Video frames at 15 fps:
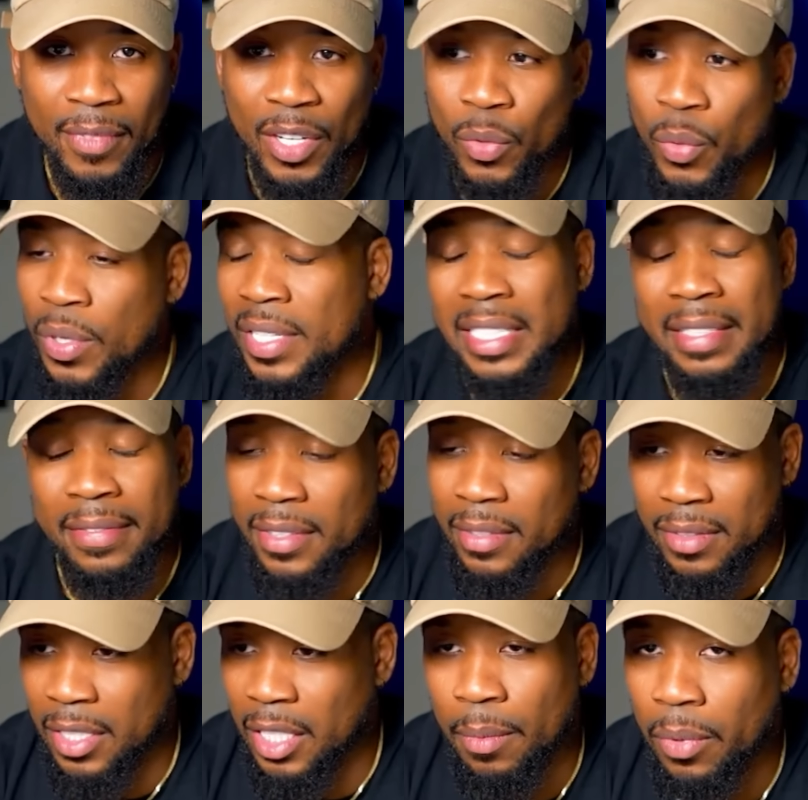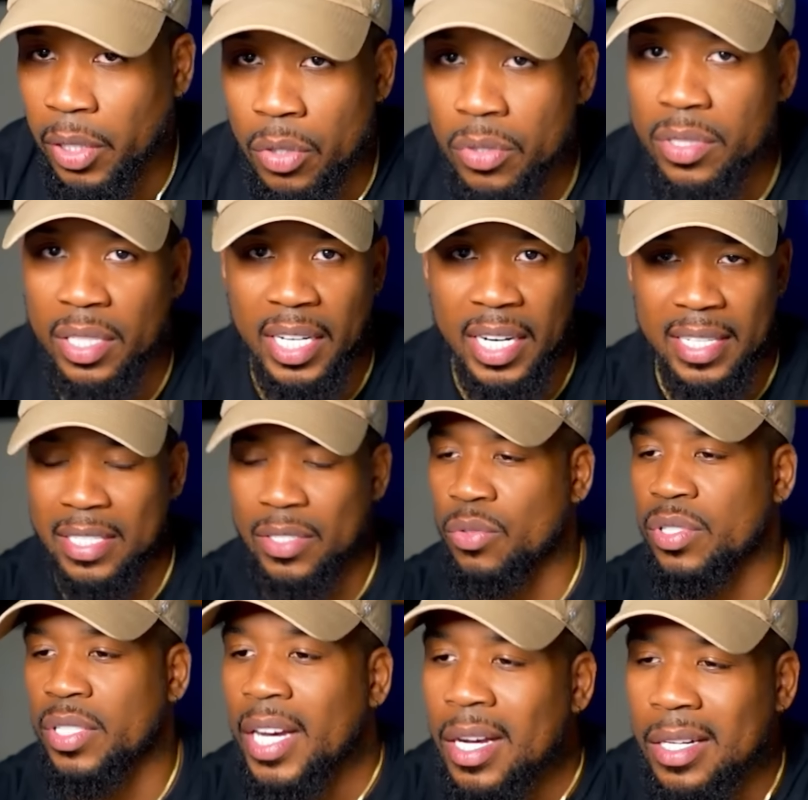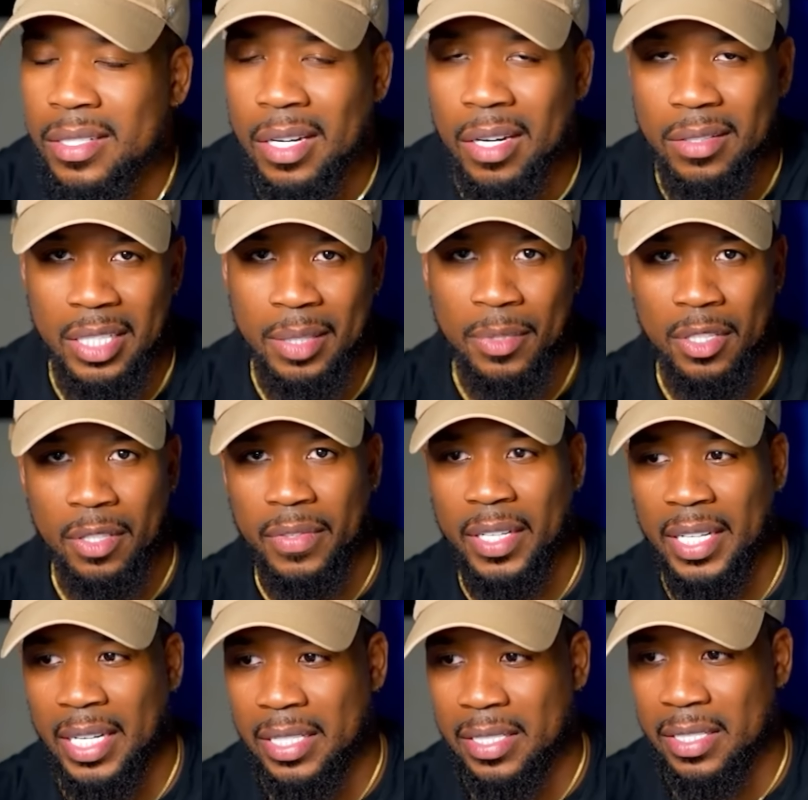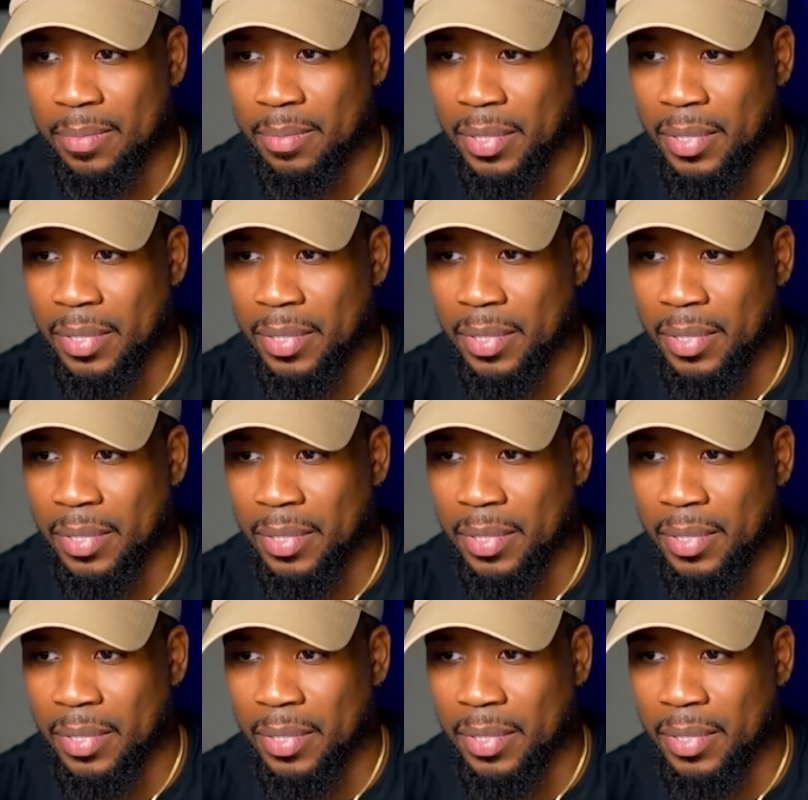They wouldn't even come close to their ass. They too scared to talk to their motherfucking asses.